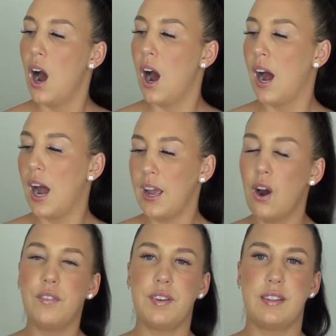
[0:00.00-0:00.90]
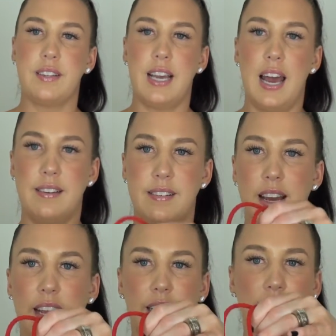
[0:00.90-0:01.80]
I obviously had to
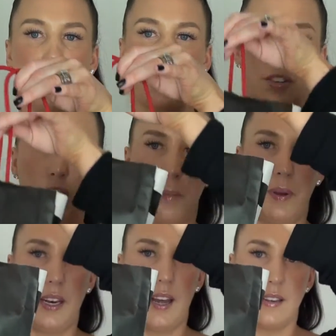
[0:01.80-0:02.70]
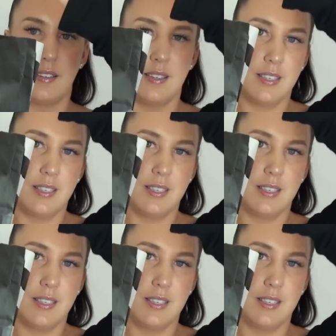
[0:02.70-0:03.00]
take a little stop in at